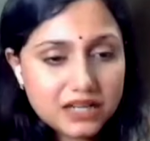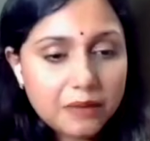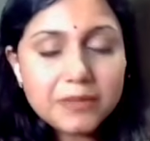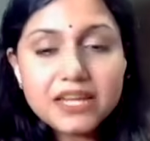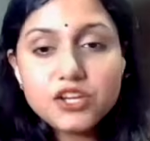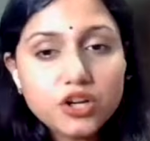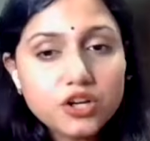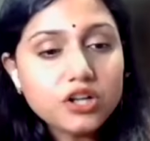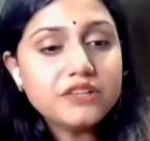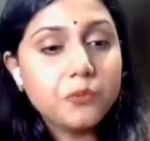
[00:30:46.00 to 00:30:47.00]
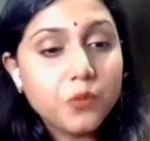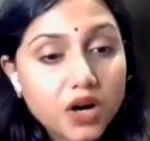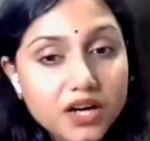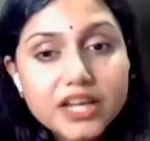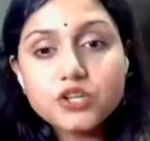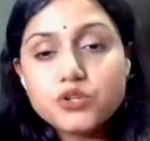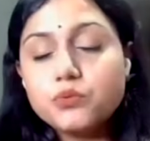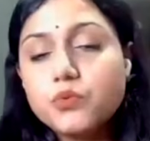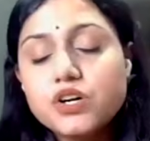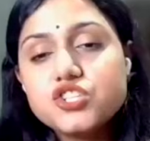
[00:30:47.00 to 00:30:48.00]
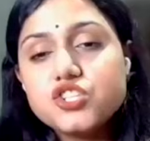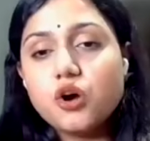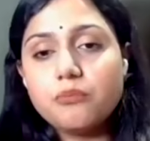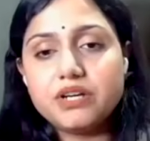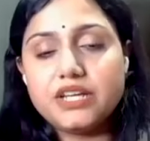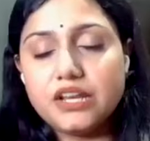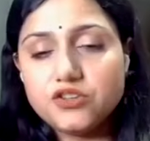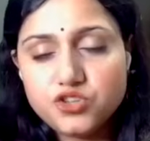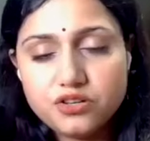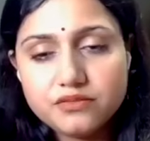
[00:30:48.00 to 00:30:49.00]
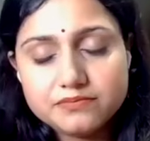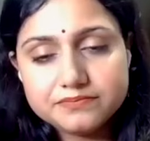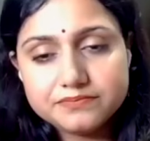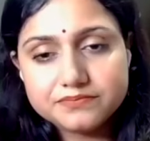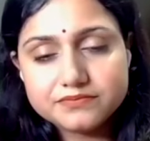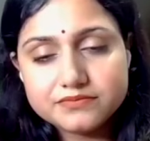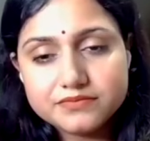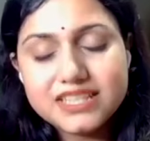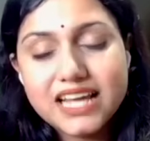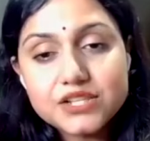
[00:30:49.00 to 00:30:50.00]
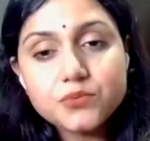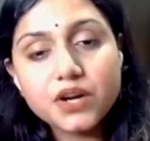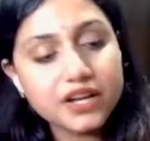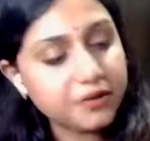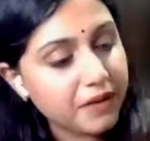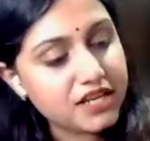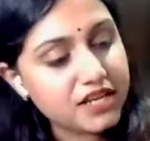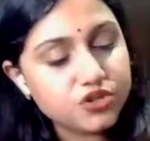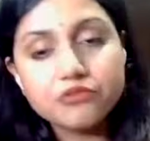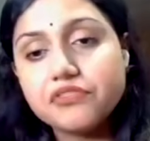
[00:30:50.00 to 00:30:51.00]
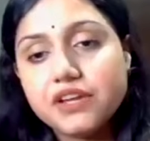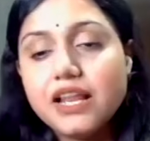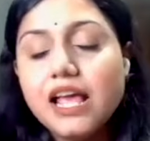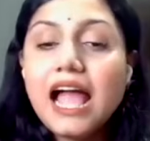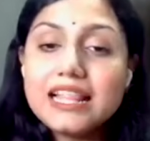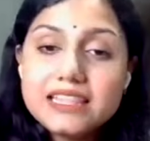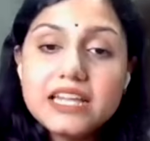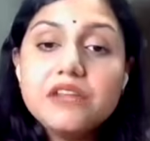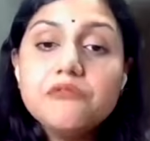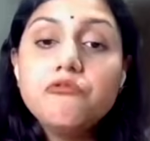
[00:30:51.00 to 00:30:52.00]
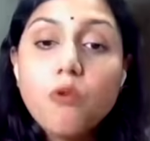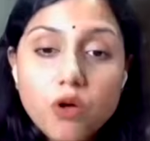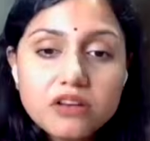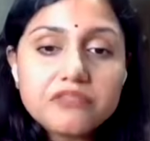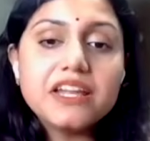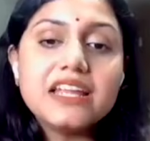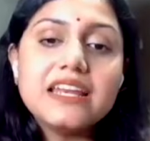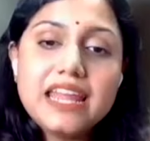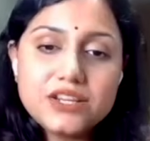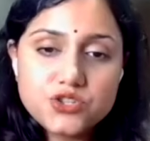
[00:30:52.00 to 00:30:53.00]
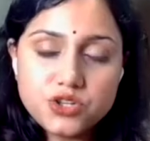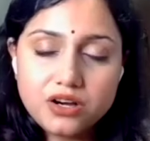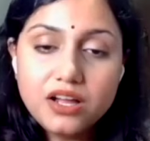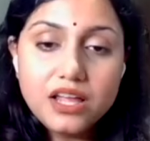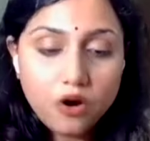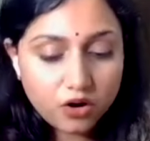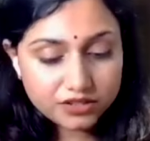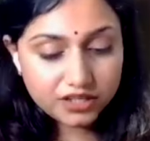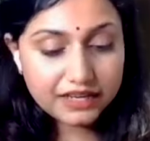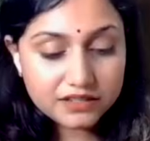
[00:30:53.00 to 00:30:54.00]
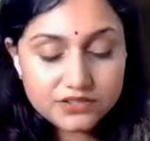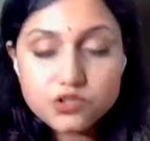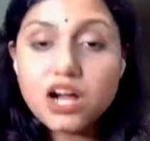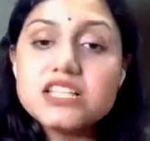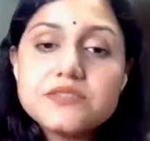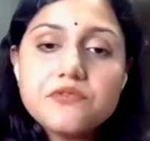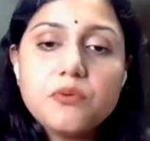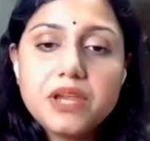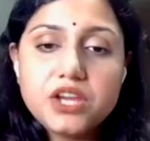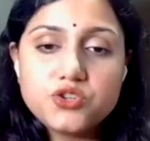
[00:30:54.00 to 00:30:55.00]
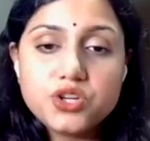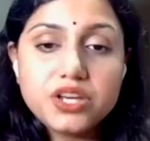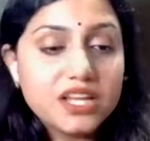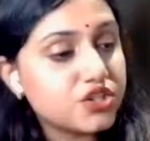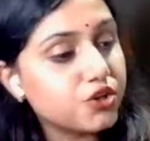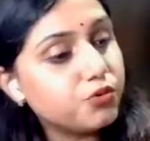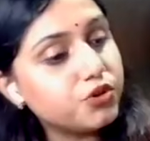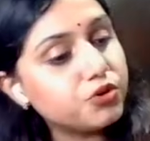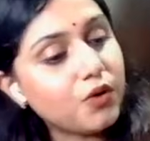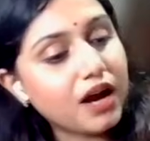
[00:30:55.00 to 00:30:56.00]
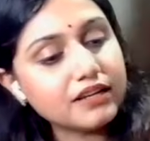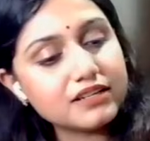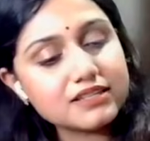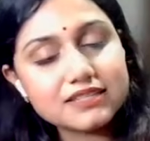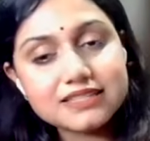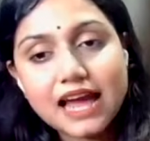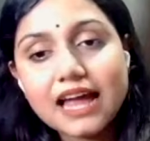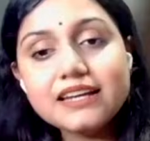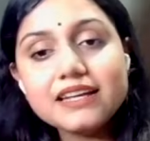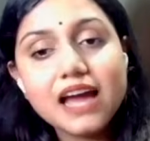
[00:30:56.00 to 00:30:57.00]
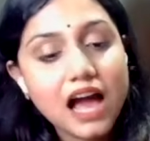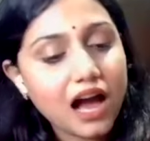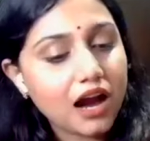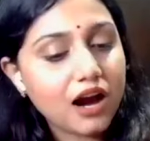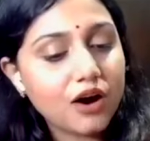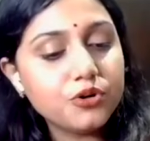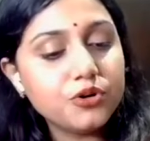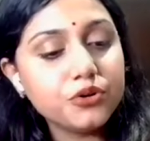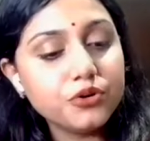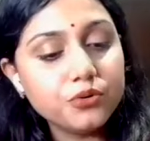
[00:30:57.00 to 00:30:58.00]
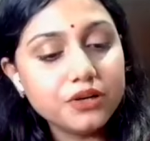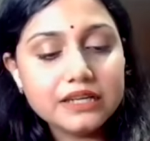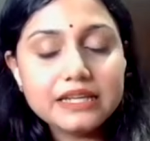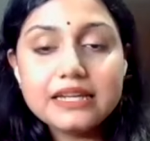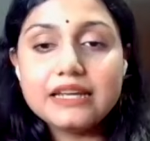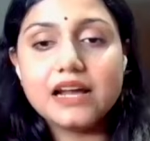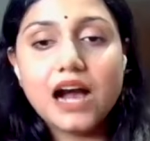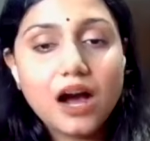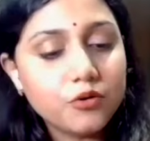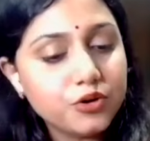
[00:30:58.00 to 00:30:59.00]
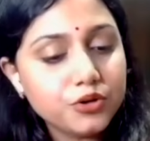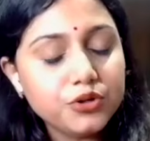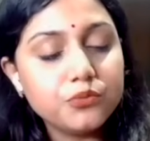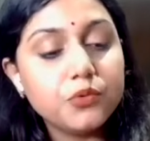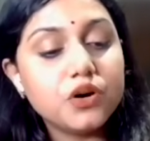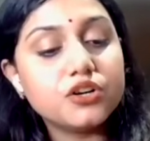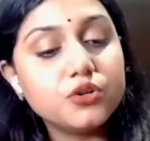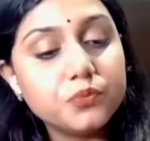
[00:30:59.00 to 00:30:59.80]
coming, you're not working towards your potential. That's what it makes you feel. And the evolving nature or the transformation is you to understand, how do you lead, how do you work